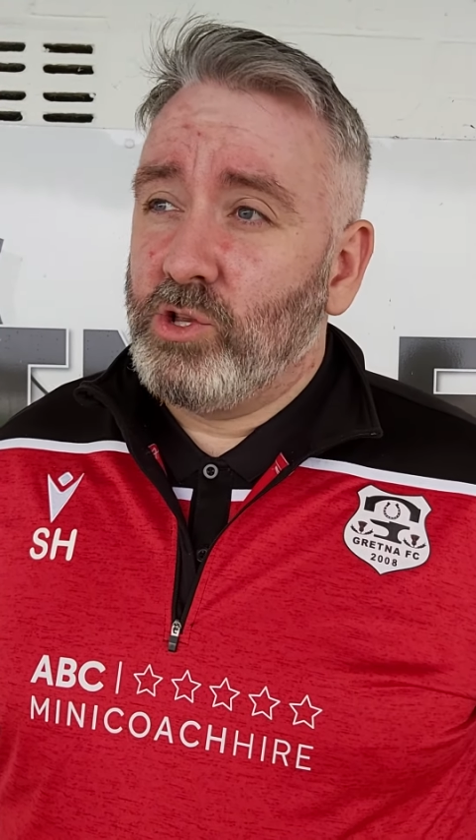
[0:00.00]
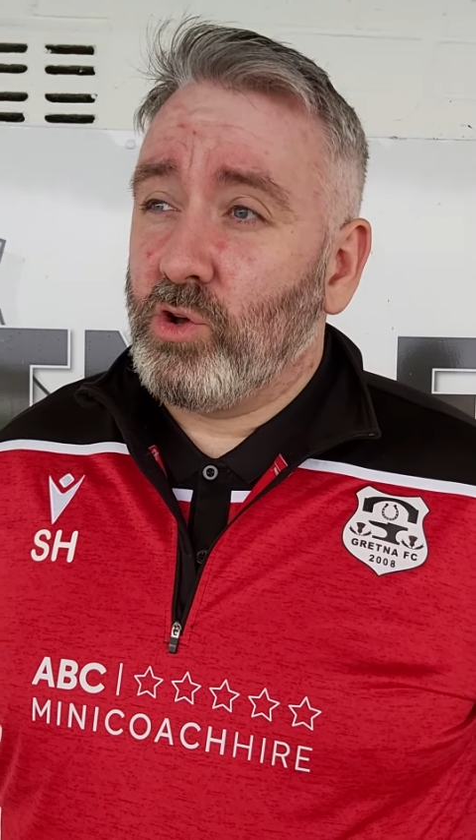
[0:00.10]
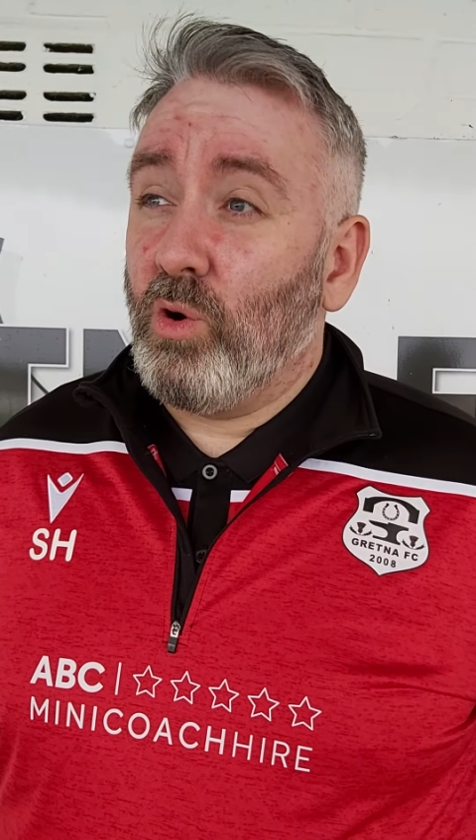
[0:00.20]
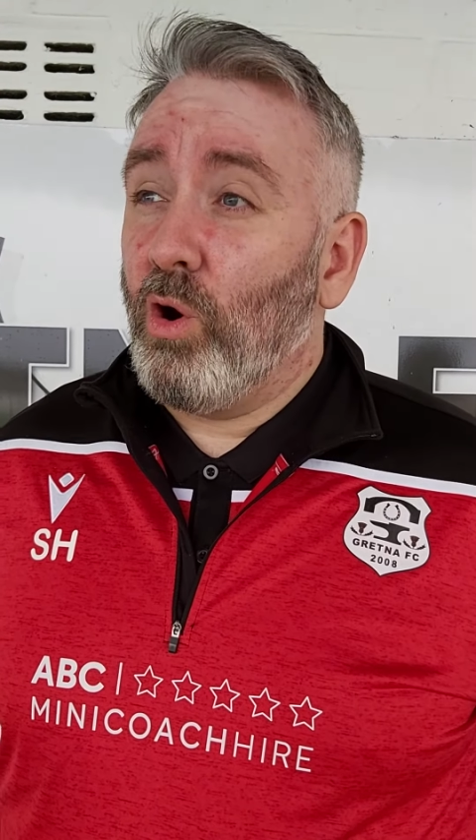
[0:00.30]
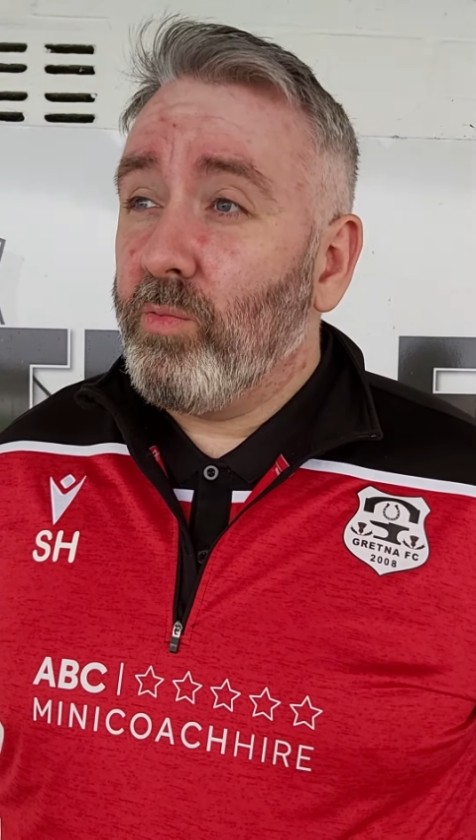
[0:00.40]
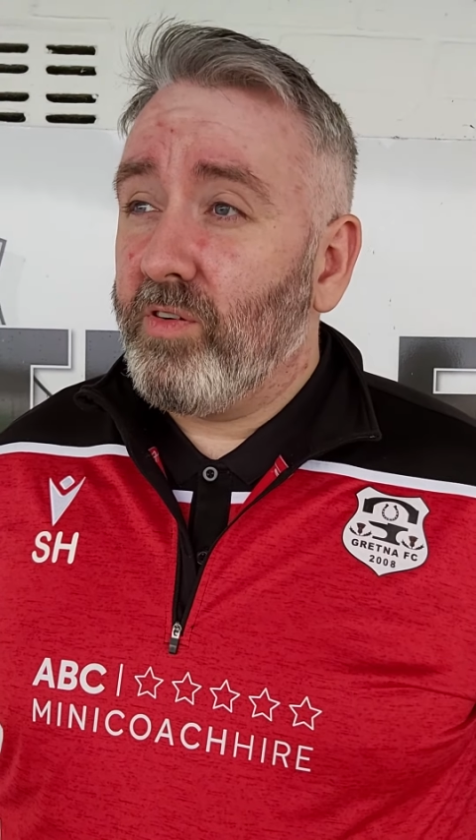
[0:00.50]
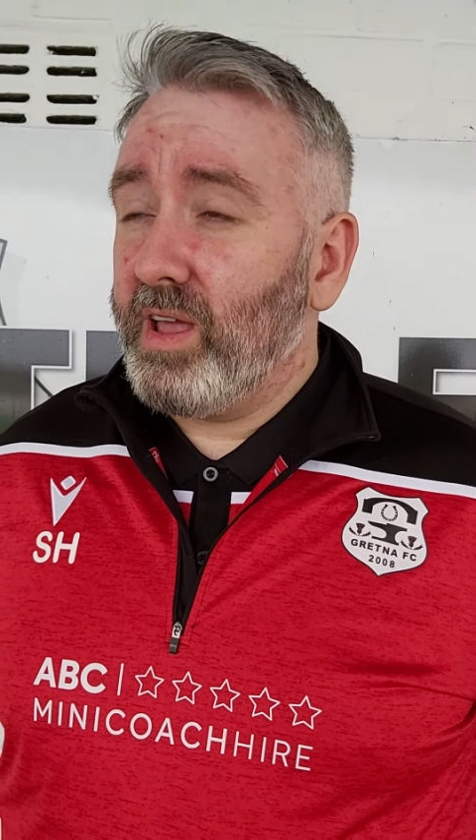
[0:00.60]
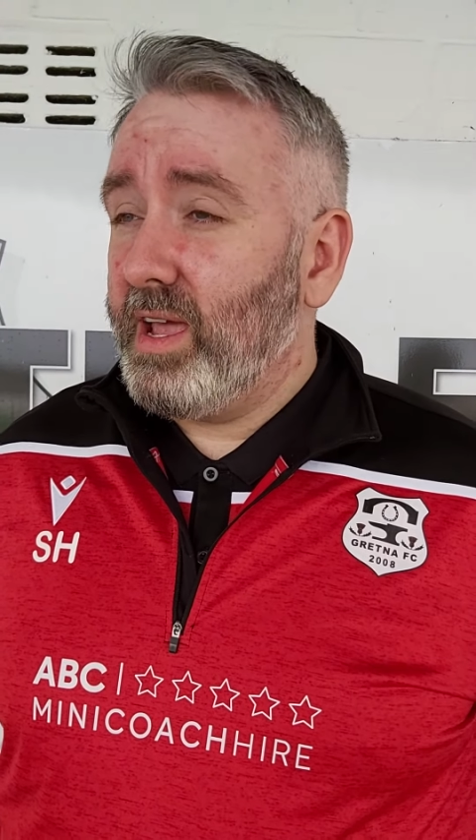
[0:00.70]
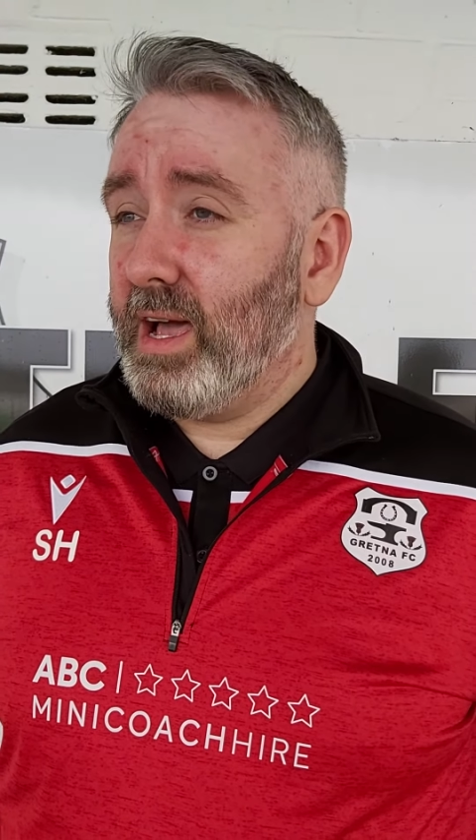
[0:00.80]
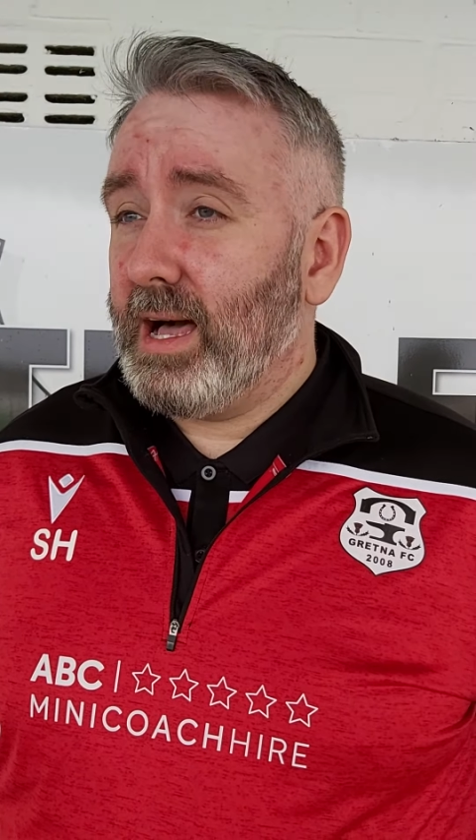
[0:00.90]
So
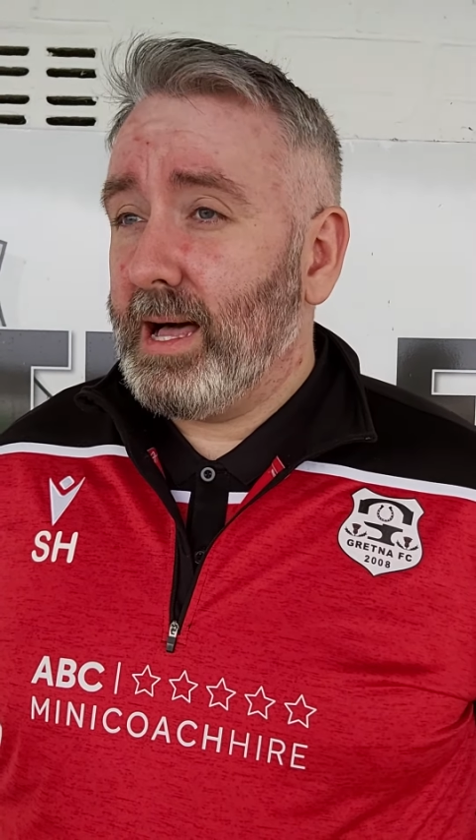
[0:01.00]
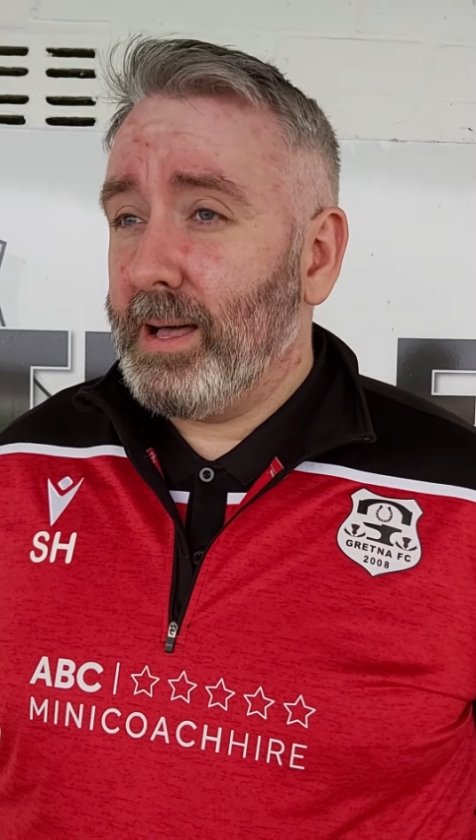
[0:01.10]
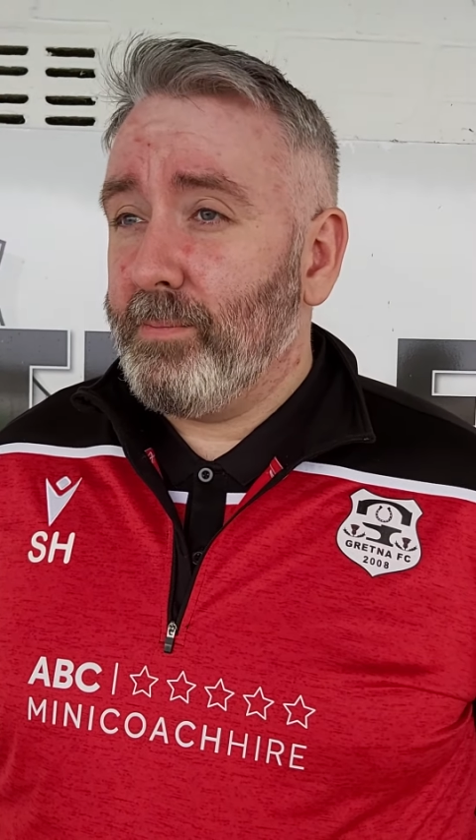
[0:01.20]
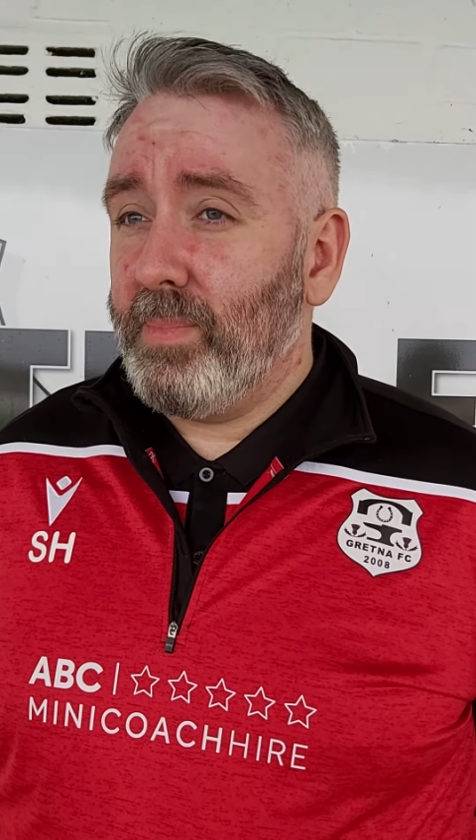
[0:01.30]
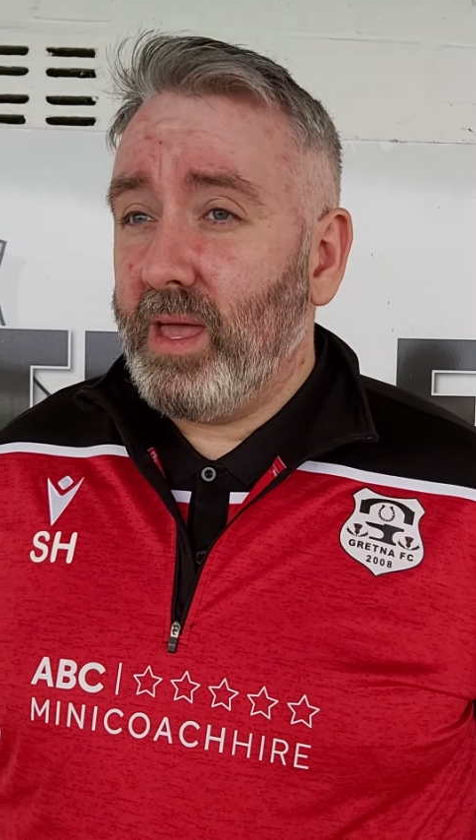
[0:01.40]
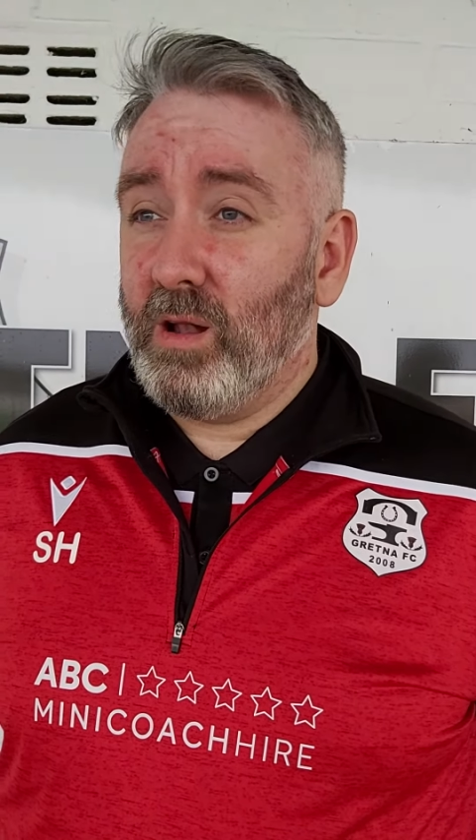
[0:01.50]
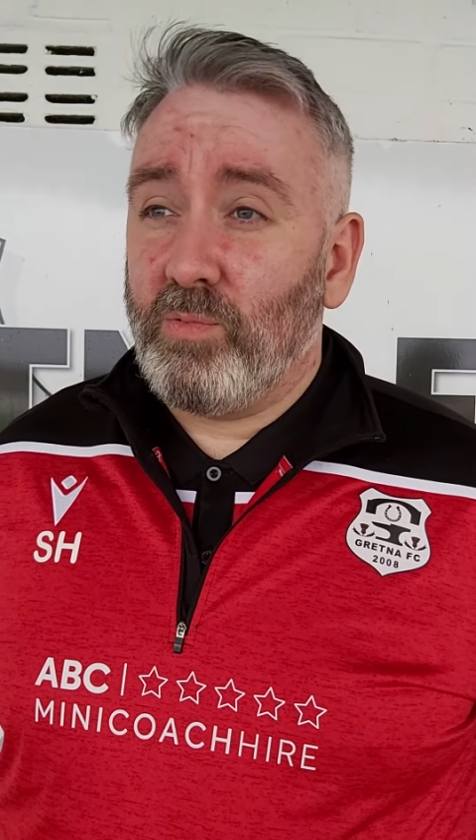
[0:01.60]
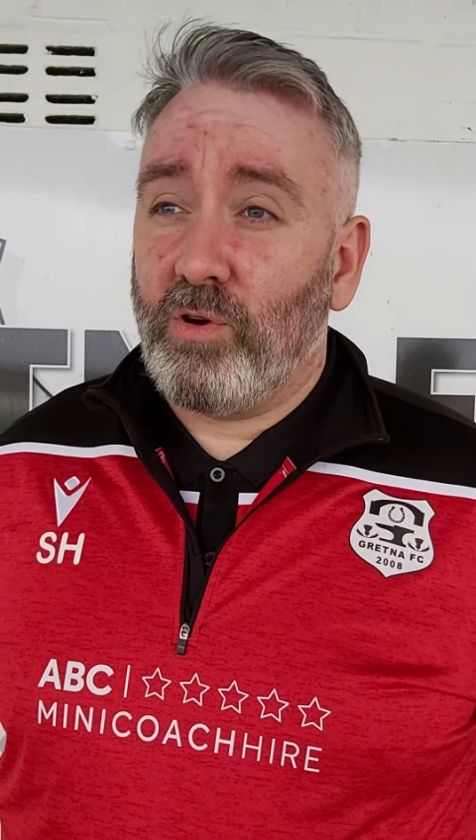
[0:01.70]
hopefully it'll